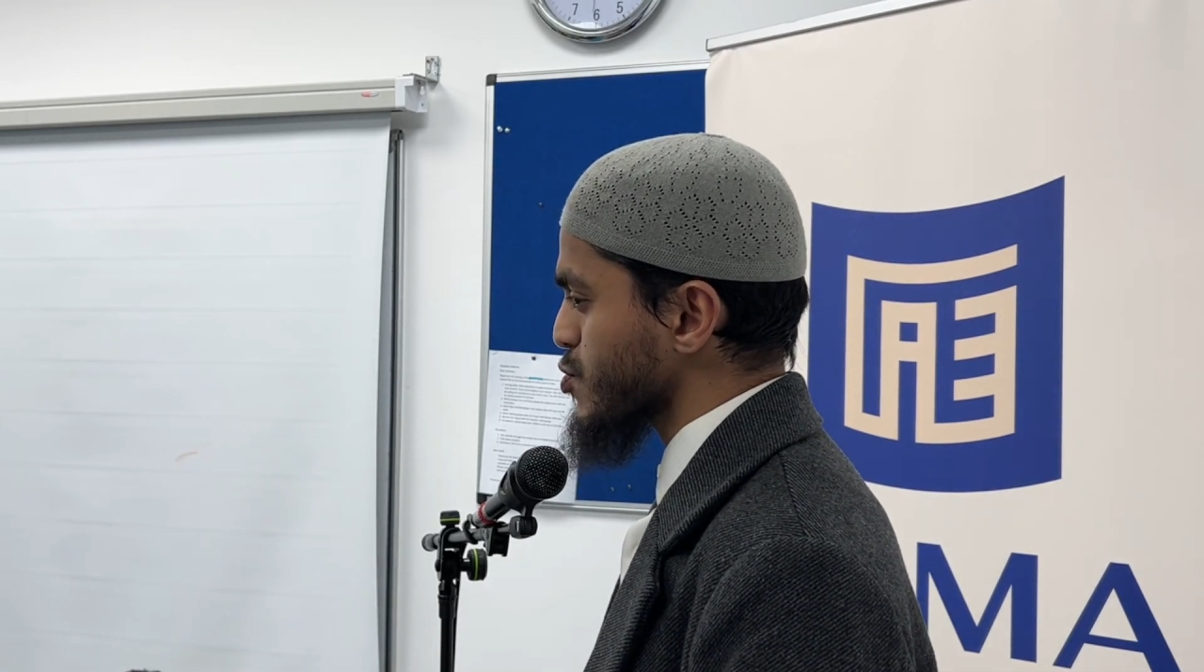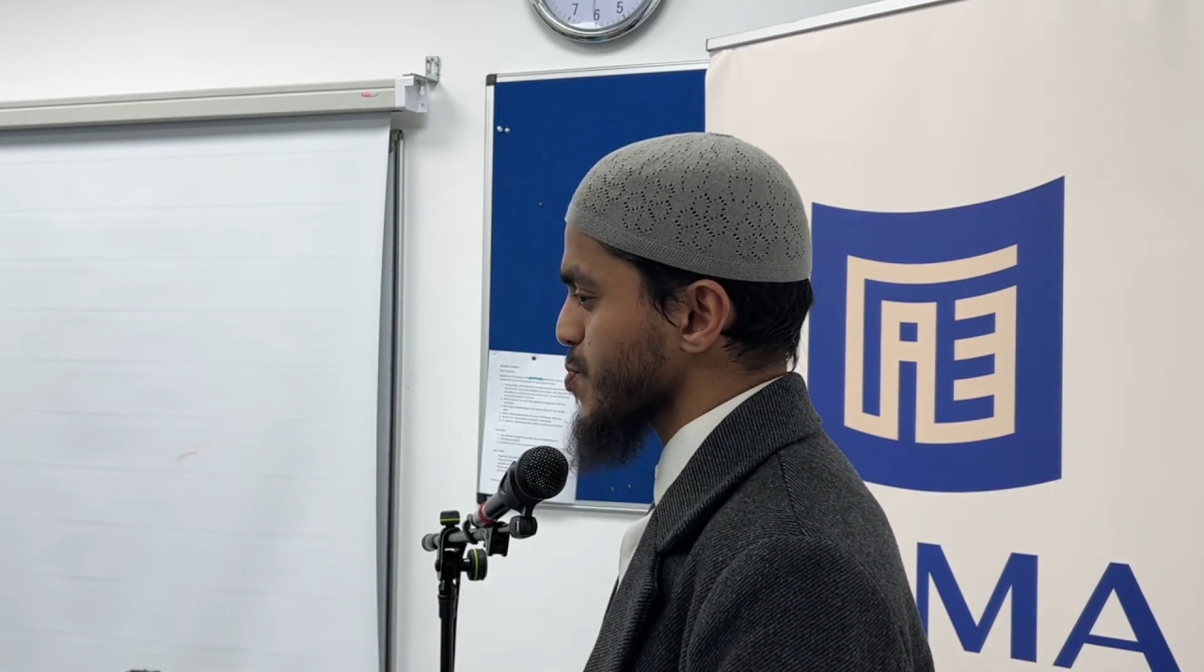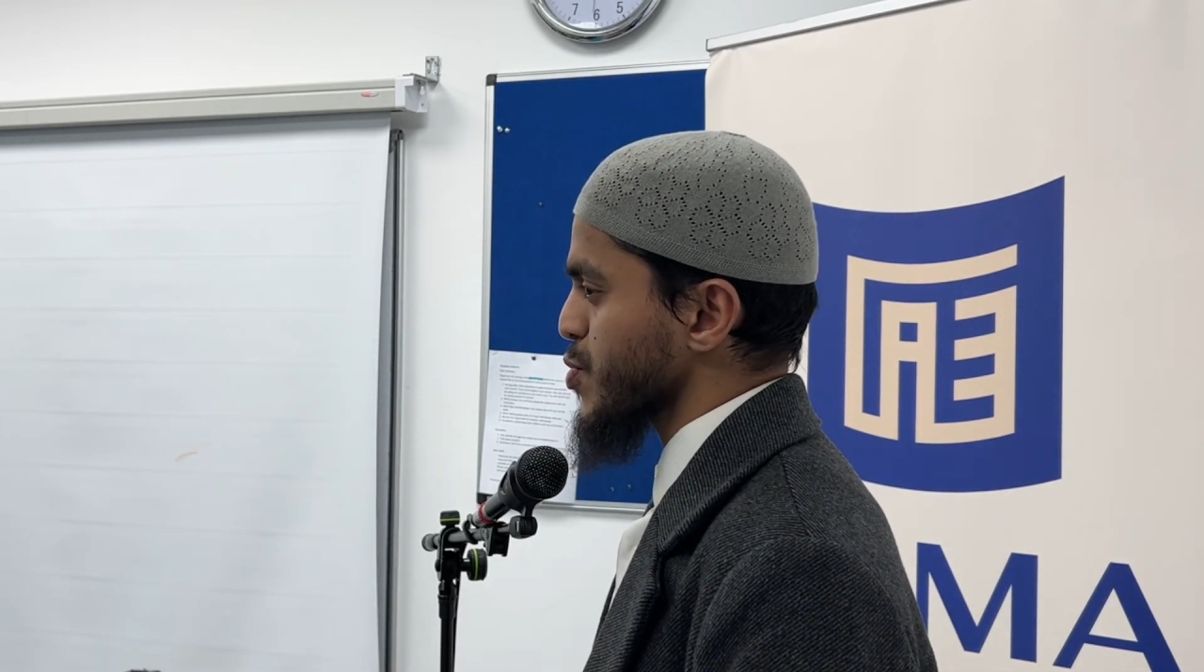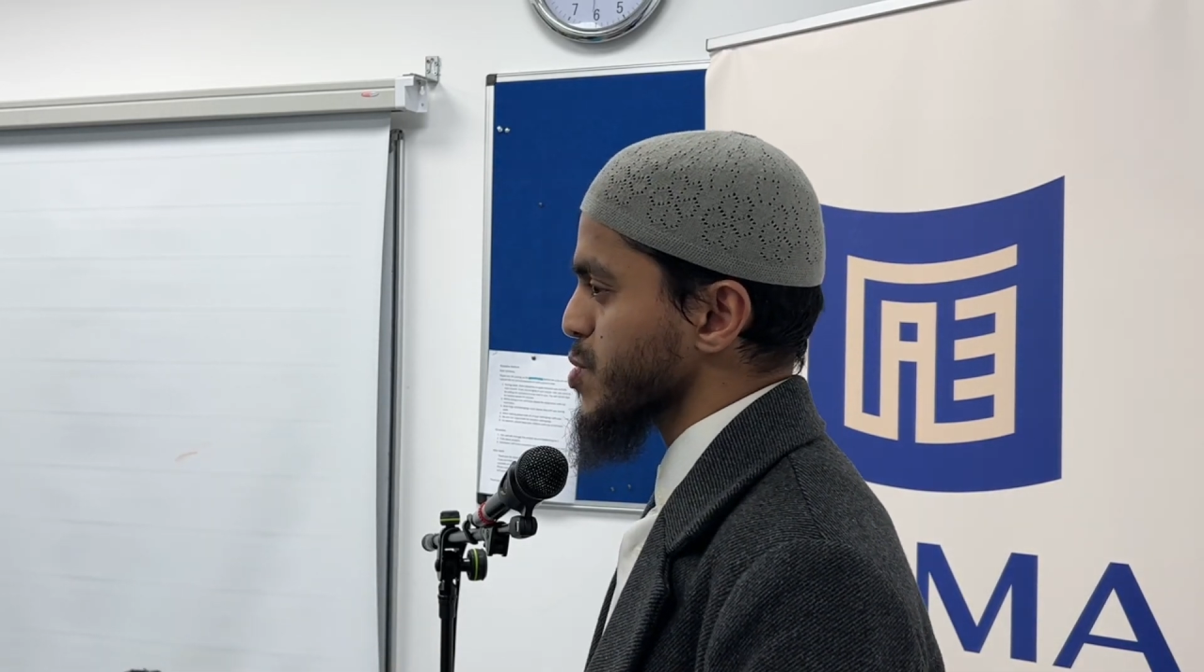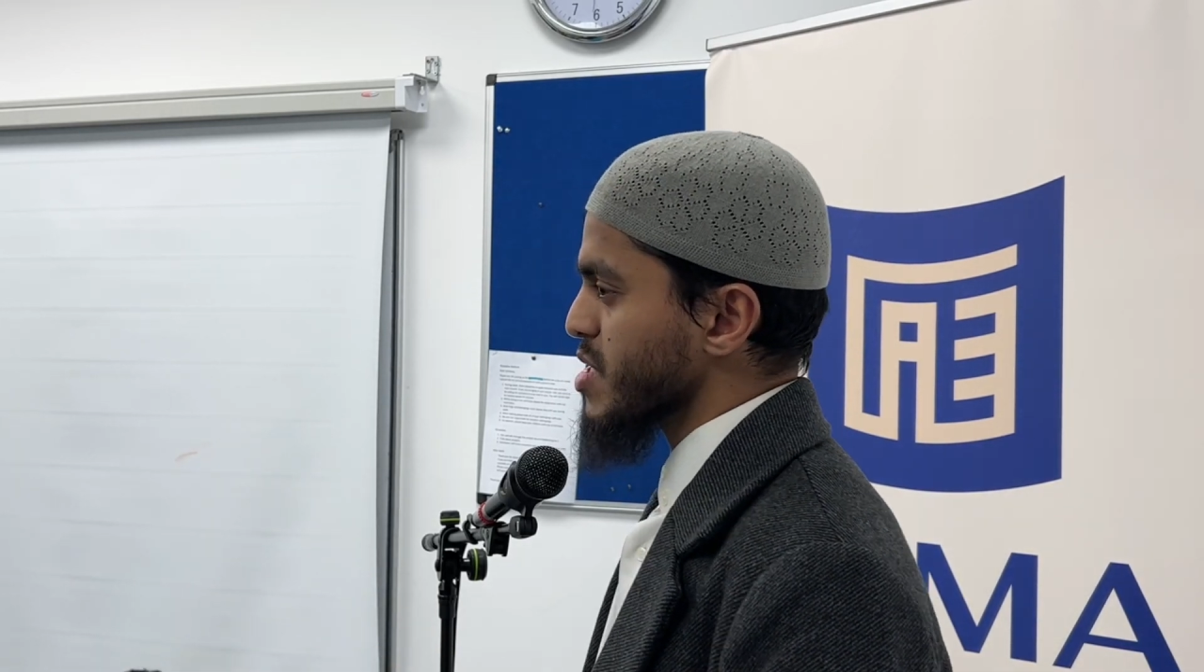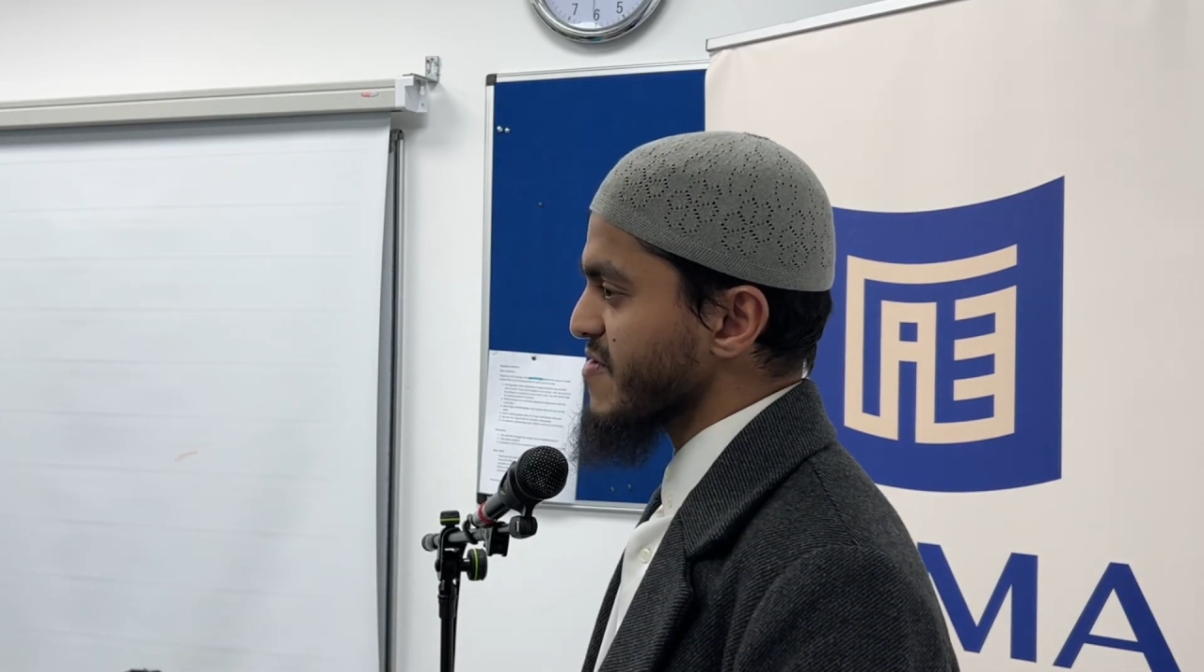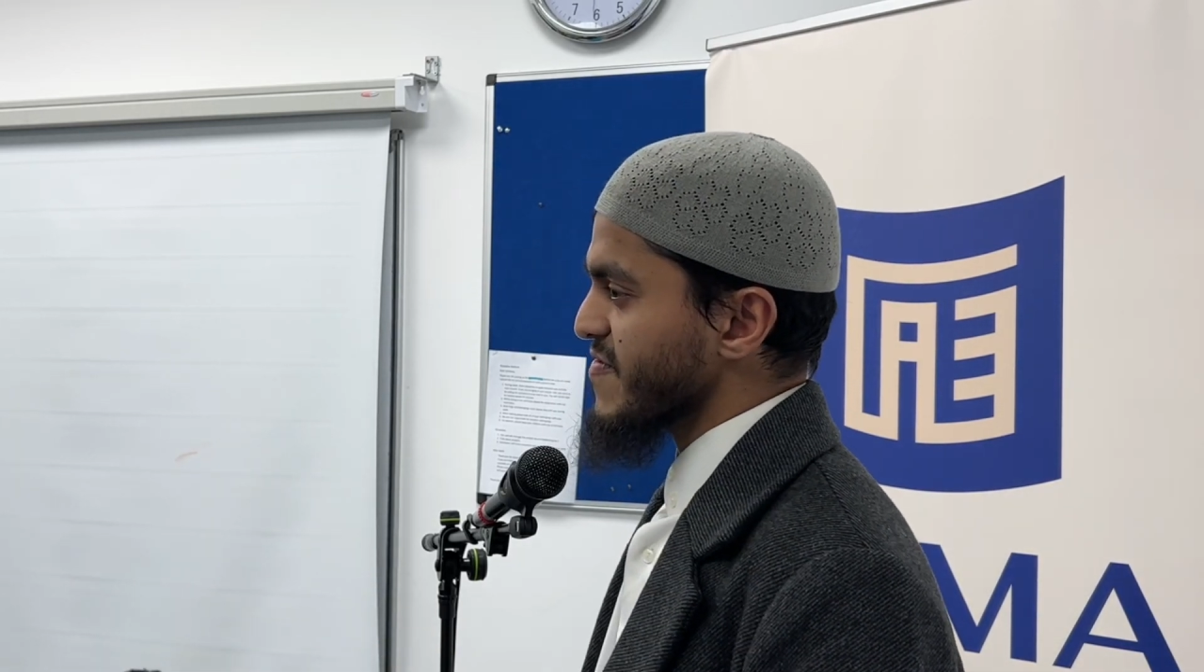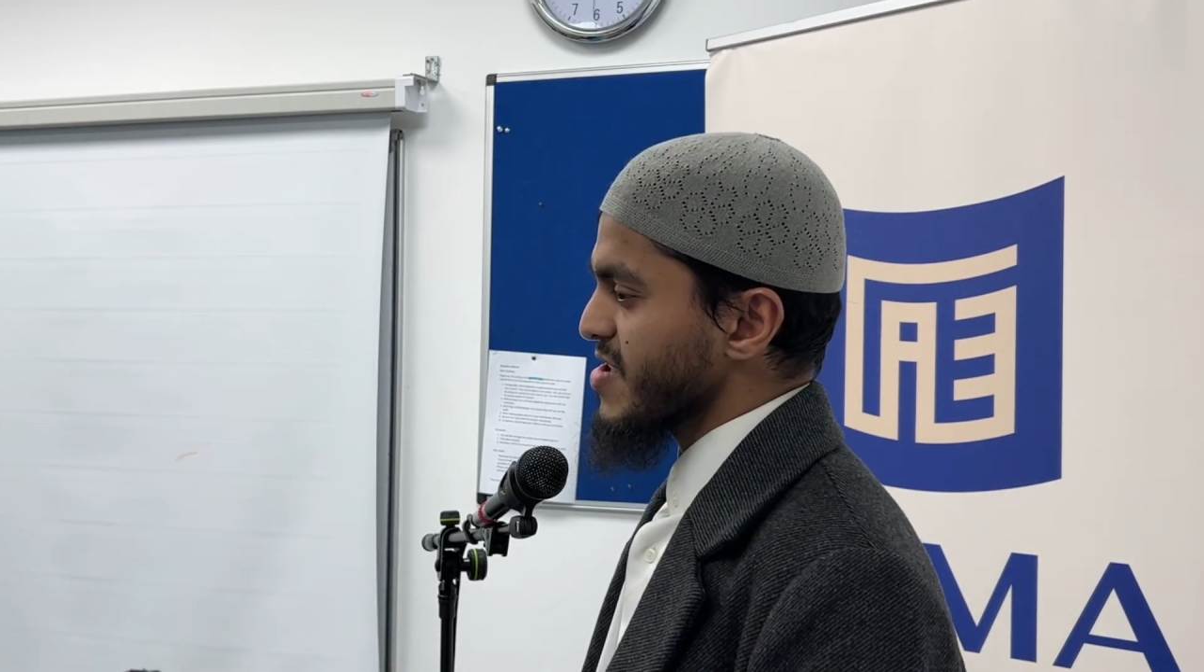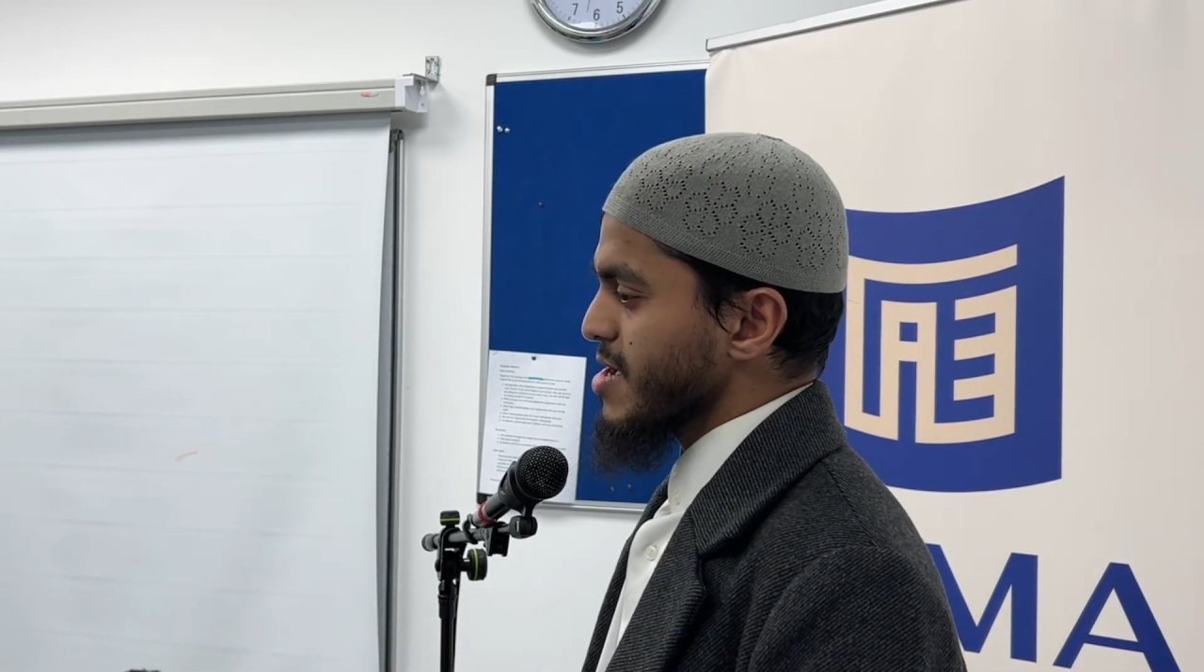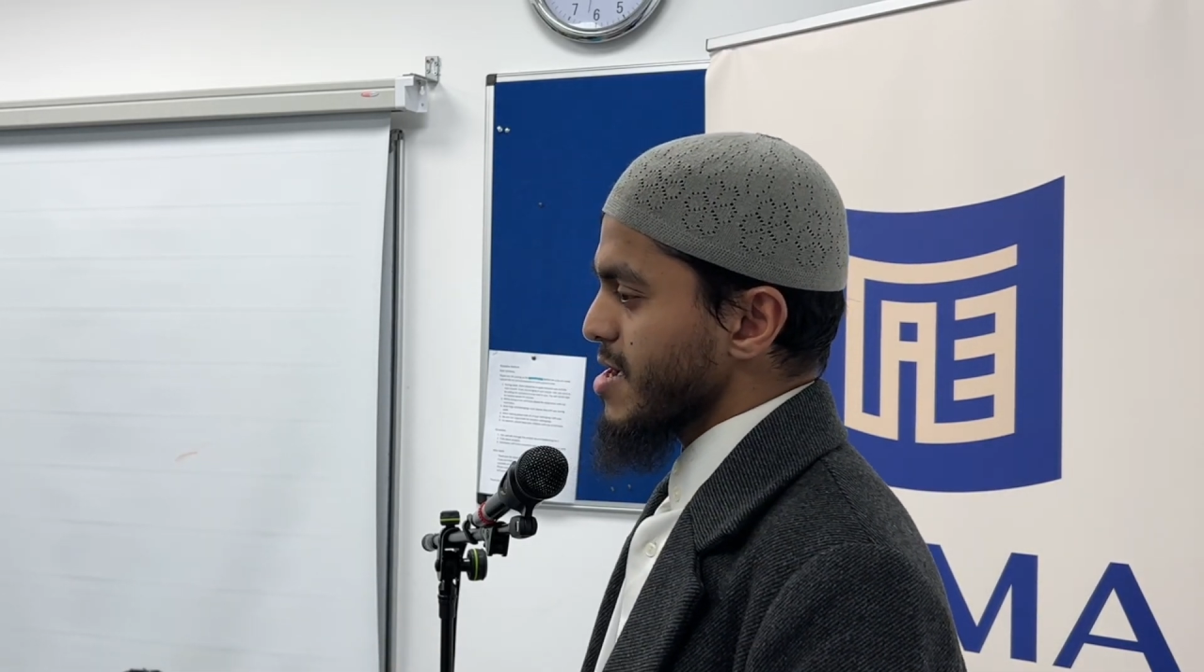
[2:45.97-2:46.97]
response to give.